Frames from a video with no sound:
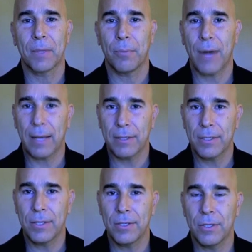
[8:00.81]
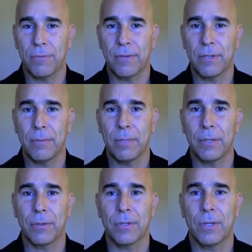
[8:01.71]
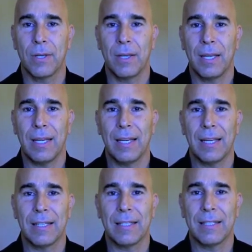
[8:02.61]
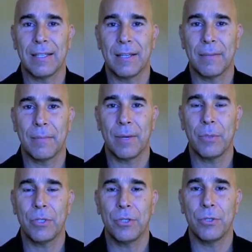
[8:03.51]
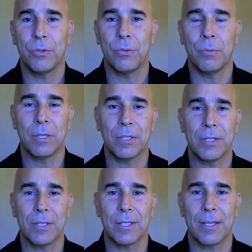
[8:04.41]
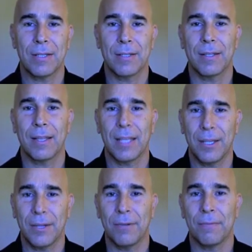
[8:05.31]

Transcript: practices and your fundamentals, and I wish you much success. Thank you.